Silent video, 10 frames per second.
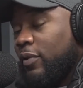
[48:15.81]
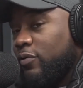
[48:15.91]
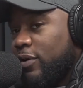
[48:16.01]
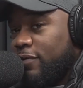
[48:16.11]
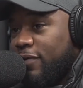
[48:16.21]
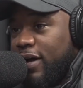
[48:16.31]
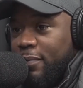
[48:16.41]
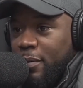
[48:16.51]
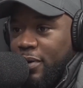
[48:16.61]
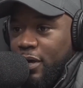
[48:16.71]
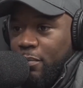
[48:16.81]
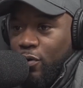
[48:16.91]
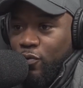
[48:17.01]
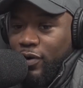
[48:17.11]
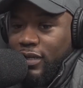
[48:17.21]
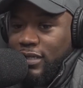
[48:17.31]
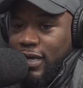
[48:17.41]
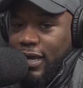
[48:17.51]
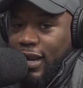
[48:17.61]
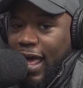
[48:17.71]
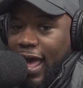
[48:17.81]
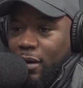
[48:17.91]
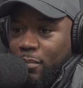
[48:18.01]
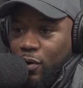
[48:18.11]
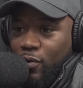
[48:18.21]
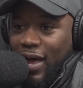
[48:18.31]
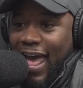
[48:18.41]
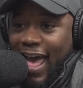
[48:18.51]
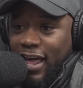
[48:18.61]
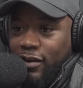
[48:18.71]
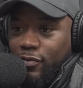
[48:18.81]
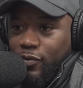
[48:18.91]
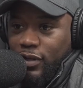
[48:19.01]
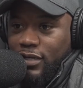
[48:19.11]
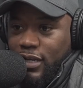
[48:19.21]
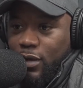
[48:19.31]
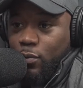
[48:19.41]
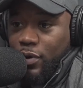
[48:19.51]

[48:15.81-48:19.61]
You can find my man Mo, Real Estate at Real Estate